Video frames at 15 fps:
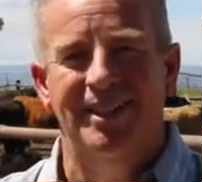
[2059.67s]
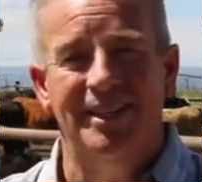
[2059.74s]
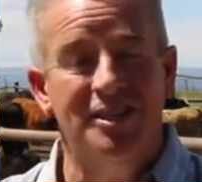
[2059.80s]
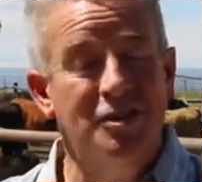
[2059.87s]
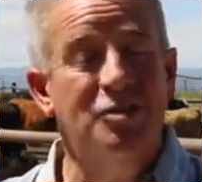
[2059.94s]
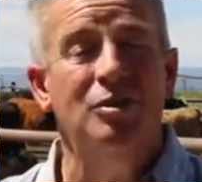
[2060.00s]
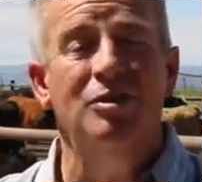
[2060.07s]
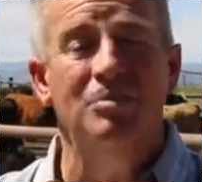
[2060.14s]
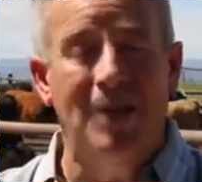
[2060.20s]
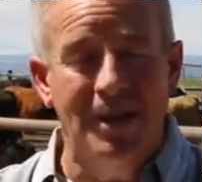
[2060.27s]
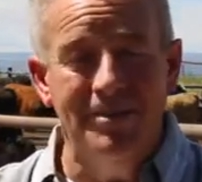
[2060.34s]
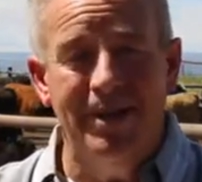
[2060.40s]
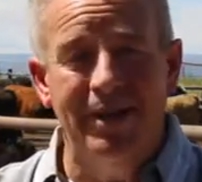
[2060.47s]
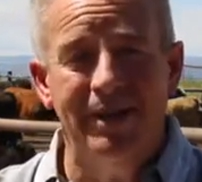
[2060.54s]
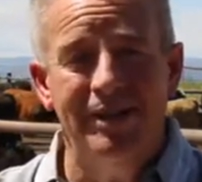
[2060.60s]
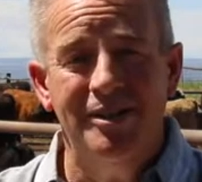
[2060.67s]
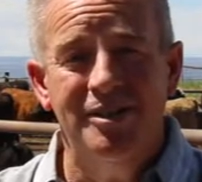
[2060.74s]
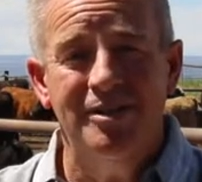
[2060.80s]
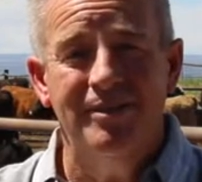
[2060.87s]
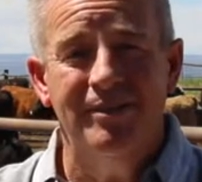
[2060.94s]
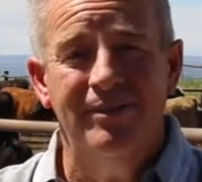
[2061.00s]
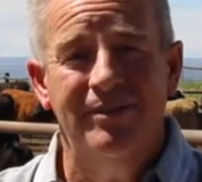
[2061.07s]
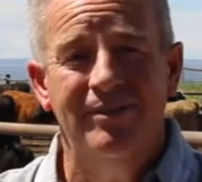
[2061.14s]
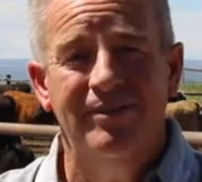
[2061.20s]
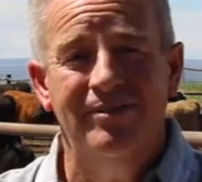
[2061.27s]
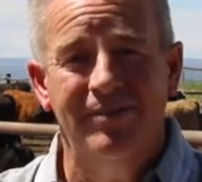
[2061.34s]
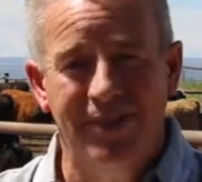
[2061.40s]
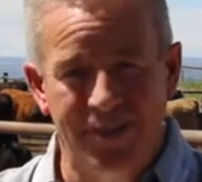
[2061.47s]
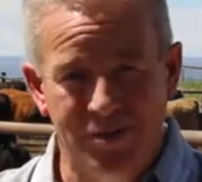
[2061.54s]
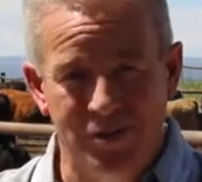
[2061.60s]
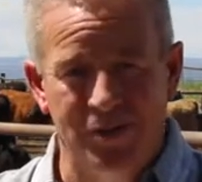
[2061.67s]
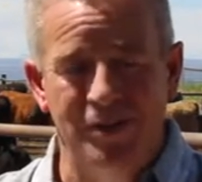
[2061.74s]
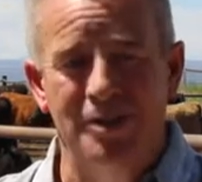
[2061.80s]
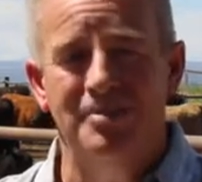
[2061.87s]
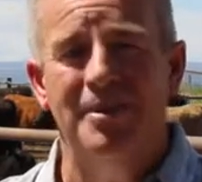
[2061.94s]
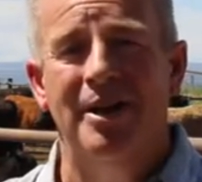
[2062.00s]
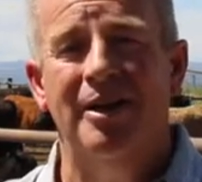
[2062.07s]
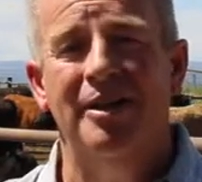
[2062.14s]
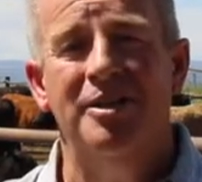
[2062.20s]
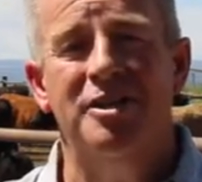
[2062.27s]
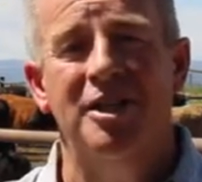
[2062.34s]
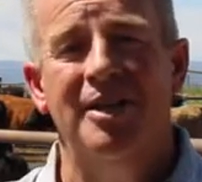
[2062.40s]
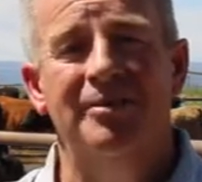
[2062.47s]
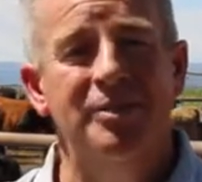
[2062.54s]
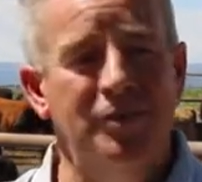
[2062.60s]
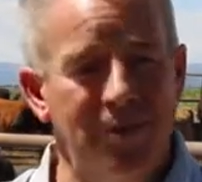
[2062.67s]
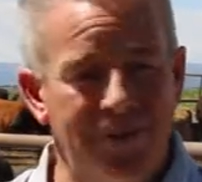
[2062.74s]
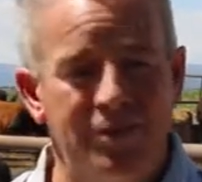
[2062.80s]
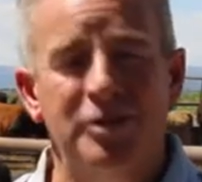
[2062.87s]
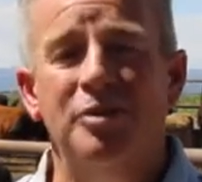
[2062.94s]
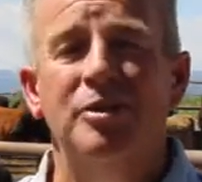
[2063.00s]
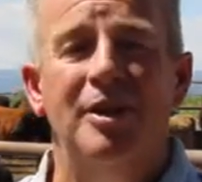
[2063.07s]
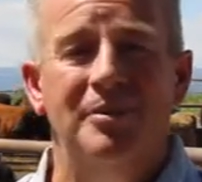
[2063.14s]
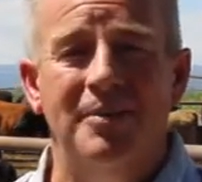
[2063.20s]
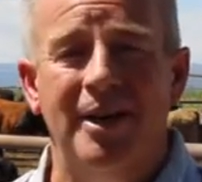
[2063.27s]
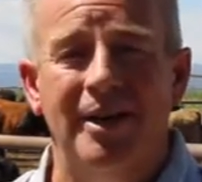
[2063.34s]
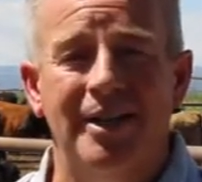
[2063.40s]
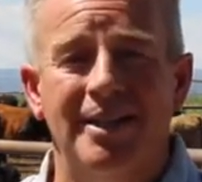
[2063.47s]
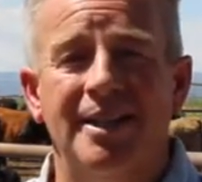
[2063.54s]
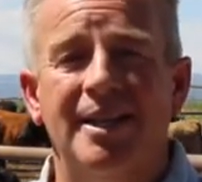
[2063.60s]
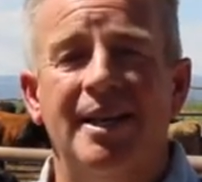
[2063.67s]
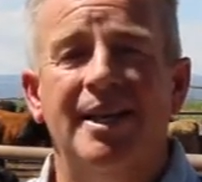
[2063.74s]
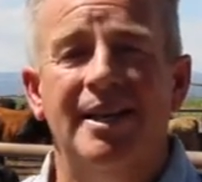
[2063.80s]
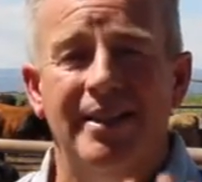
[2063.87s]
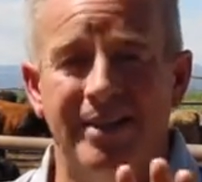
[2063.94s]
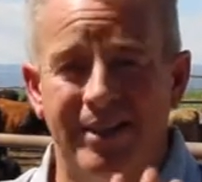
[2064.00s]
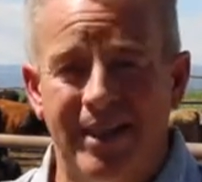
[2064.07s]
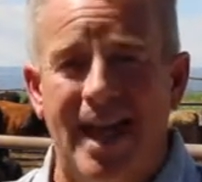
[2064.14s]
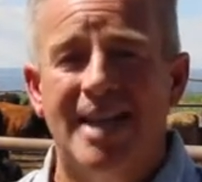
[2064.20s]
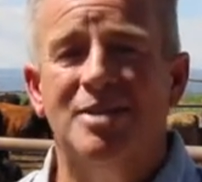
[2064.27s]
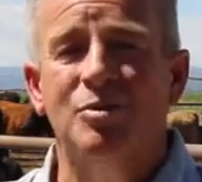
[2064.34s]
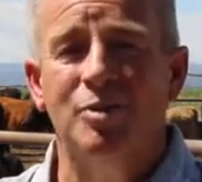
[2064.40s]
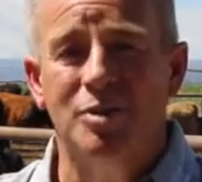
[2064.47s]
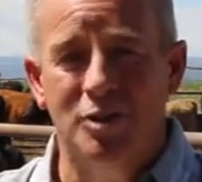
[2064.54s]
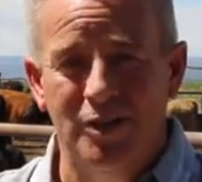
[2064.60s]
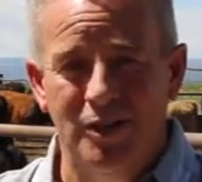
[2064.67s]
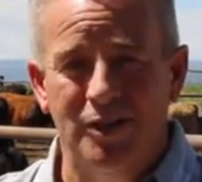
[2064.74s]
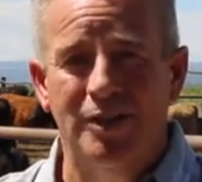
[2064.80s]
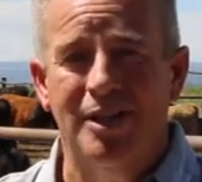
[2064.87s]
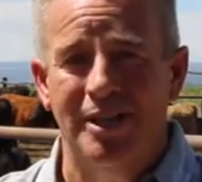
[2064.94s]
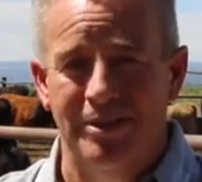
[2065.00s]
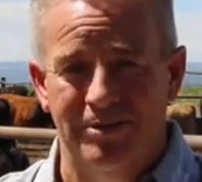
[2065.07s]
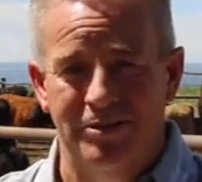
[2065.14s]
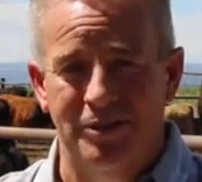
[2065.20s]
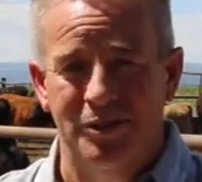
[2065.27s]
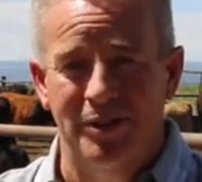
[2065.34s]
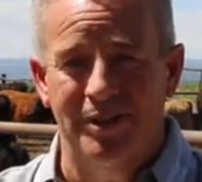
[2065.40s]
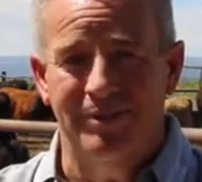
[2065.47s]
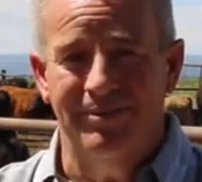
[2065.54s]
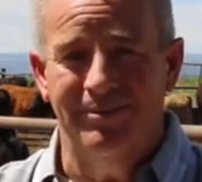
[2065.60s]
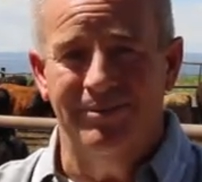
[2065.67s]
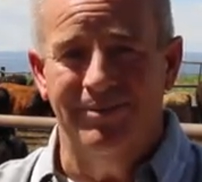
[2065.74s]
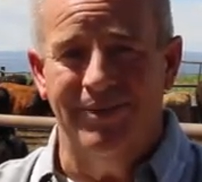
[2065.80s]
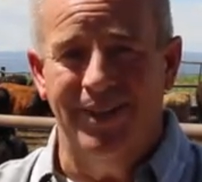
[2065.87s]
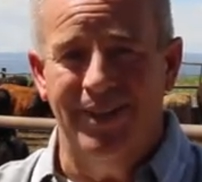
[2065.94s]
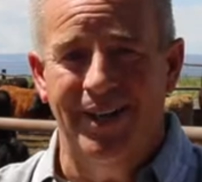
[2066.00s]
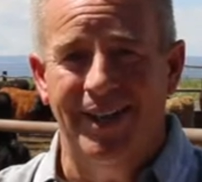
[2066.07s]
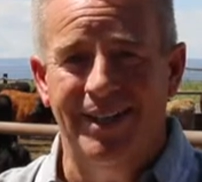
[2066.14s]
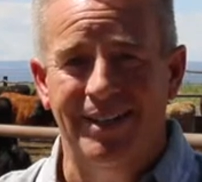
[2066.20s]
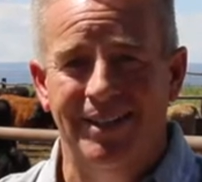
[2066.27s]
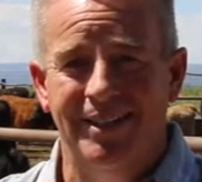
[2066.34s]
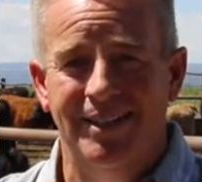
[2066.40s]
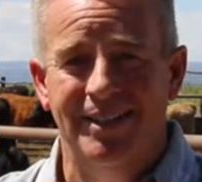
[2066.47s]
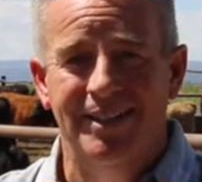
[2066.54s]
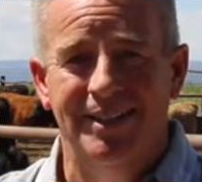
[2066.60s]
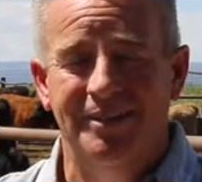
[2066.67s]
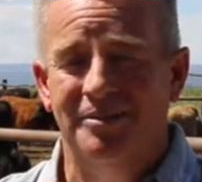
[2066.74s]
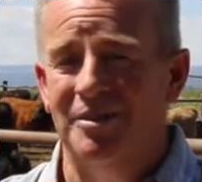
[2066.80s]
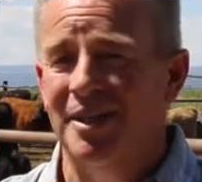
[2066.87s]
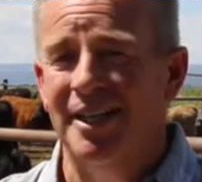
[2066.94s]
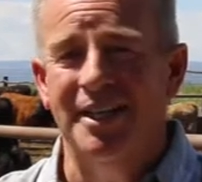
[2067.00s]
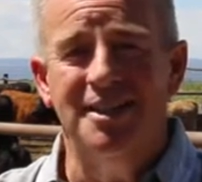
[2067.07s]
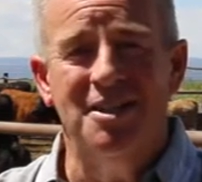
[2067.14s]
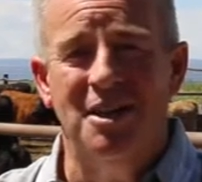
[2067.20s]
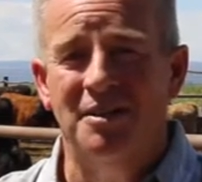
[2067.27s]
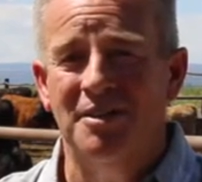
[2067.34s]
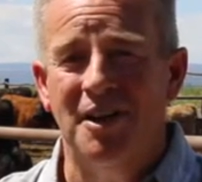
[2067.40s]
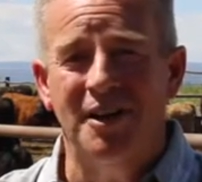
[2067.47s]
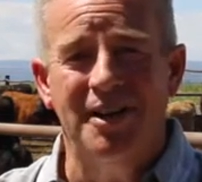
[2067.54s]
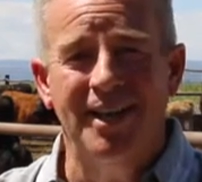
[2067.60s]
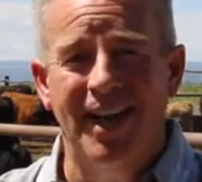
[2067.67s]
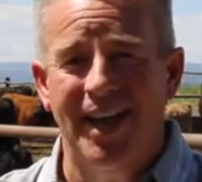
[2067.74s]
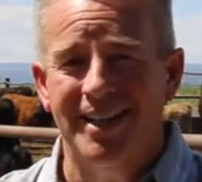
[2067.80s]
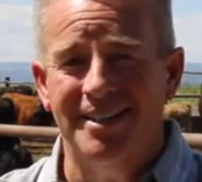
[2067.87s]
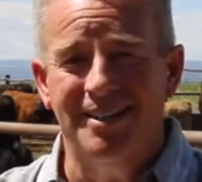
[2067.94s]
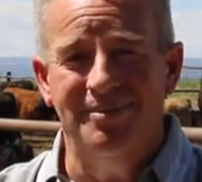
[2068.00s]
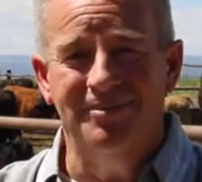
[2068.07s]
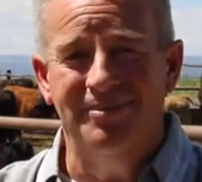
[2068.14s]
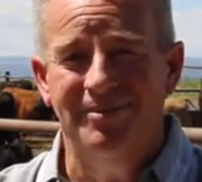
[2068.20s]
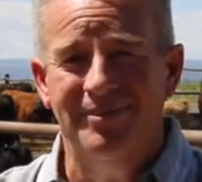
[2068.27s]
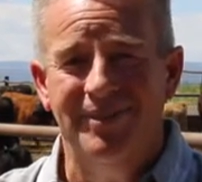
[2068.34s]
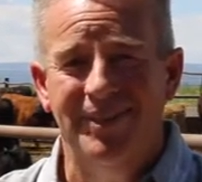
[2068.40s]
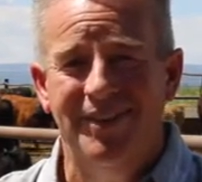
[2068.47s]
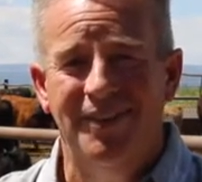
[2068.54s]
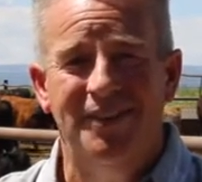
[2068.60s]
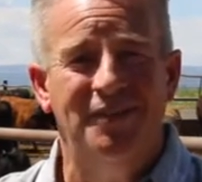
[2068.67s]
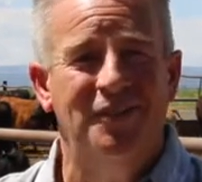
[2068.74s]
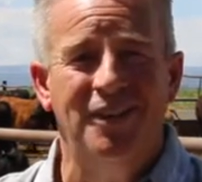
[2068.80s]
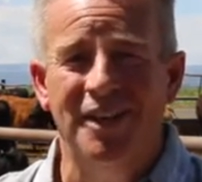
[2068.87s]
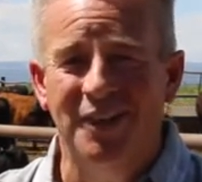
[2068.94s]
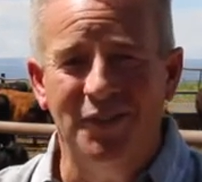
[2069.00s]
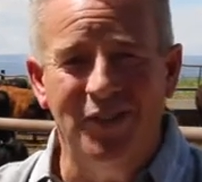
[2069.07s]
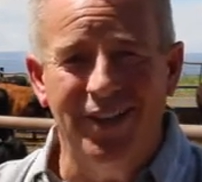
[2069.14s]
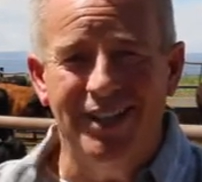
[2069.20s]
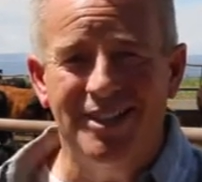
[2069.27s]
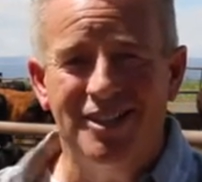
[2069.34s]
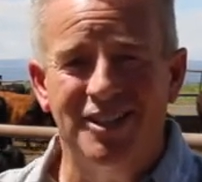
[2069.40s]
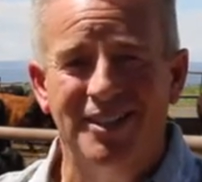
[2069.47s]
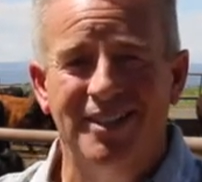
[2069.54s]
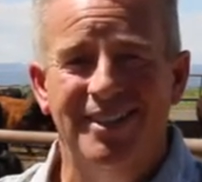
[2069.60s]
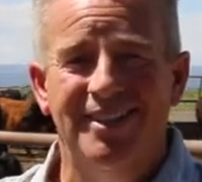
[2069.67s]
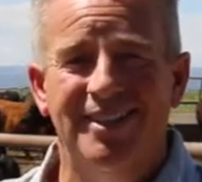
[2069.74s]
It's true in my marriage, it's true in your marriage. And if you ever do get married, that's what you're looking for. All right? Forget tall, dark, and handsome. Forget rich.